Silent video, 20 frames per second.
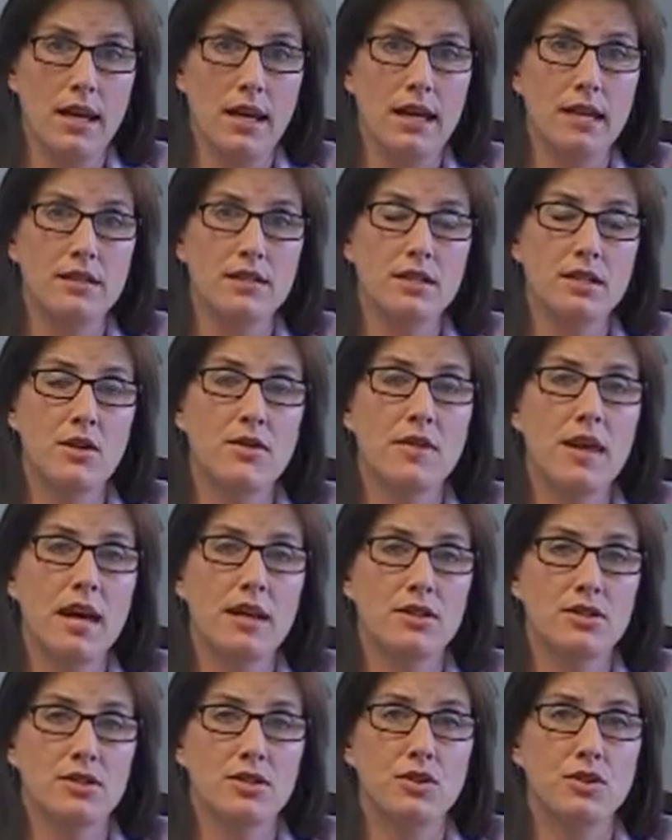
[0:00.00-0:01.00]
and so
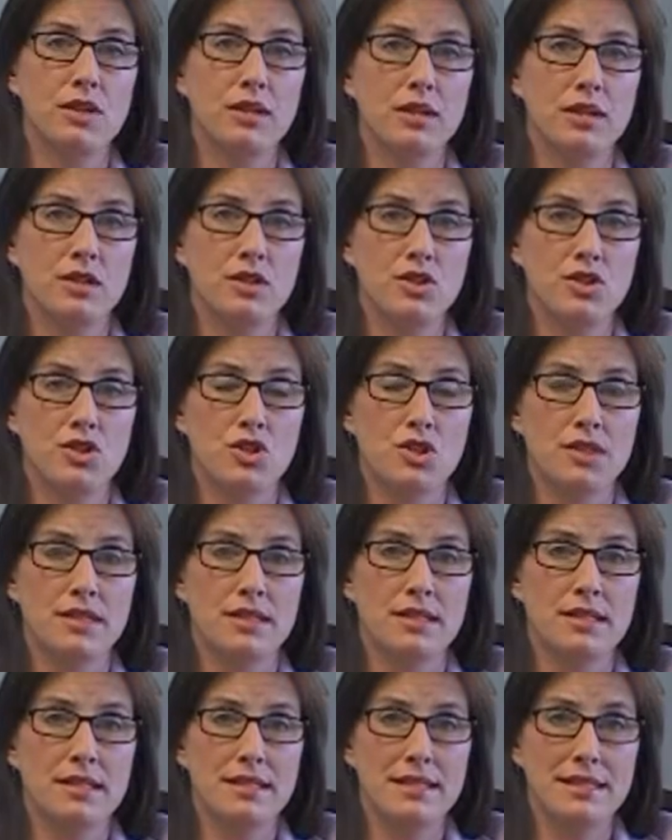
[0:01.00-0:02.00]
that student has
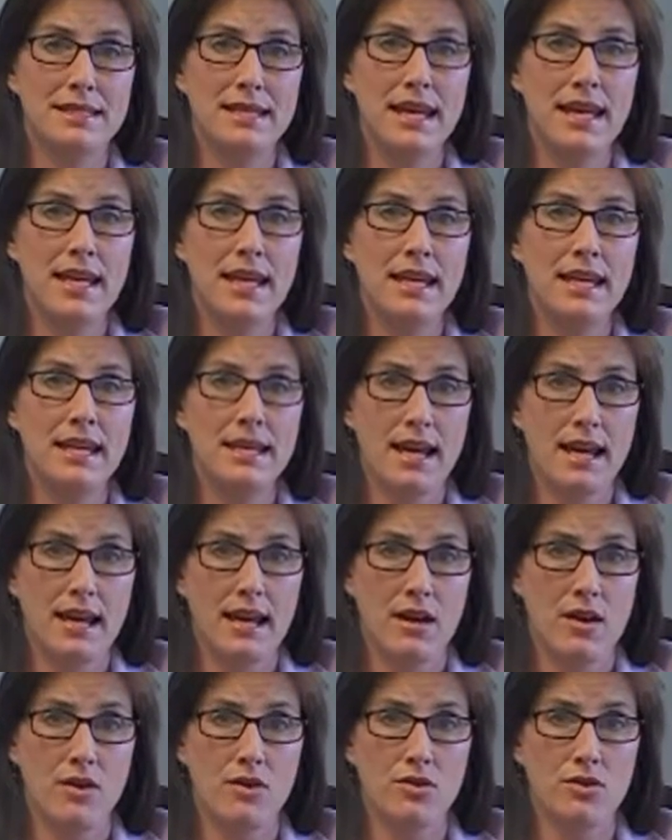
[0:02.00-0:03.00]
just stayed
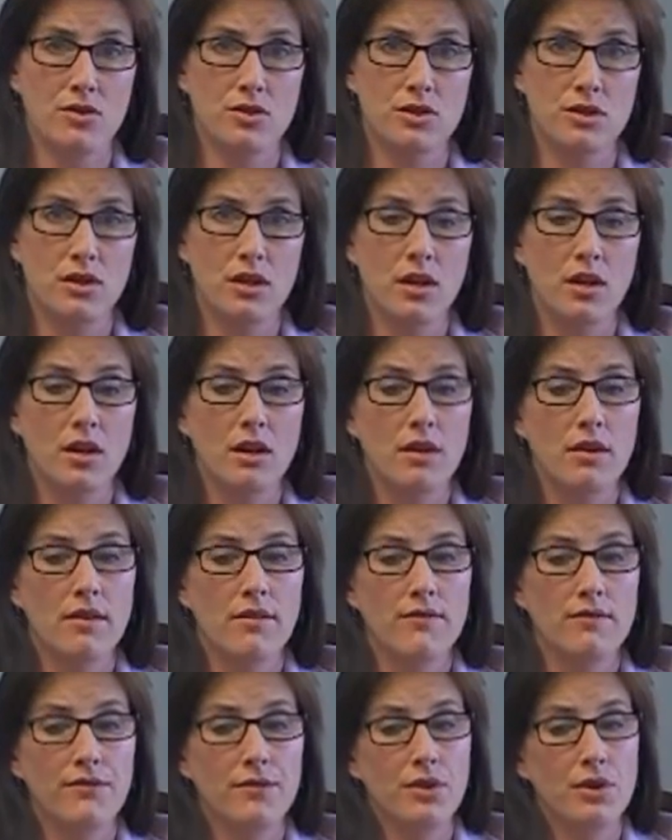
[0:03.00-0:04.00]
out
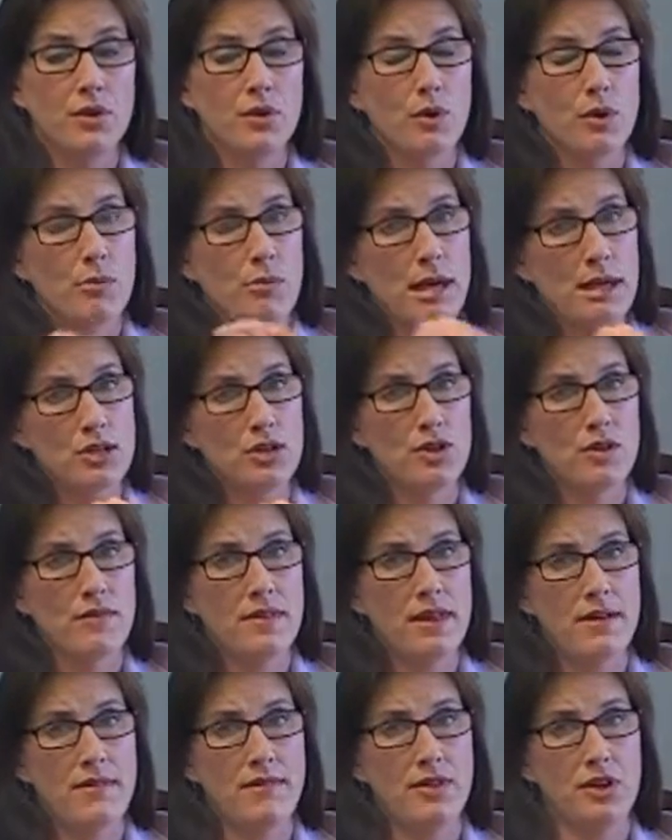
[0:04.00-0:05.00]
for the remainder of
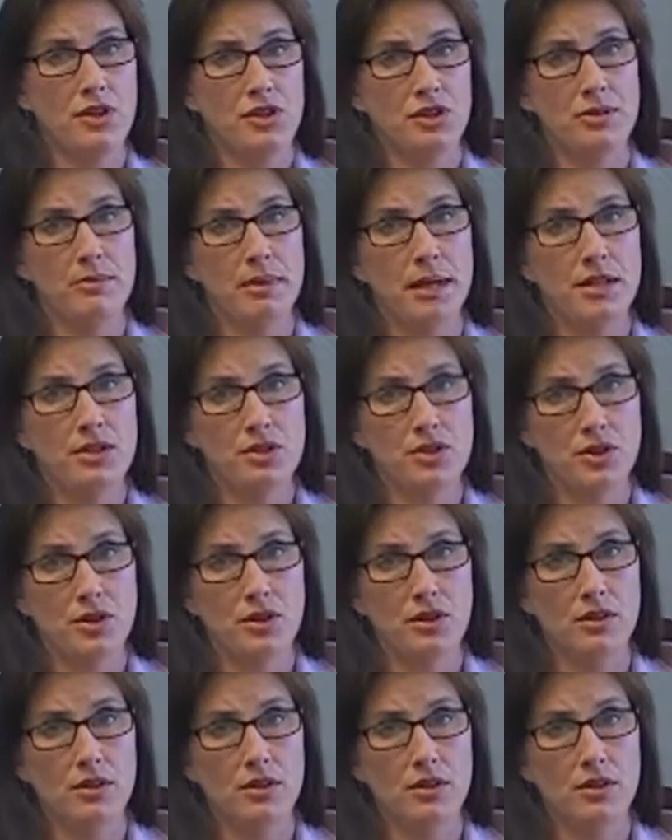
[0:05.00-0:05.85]
that first semester.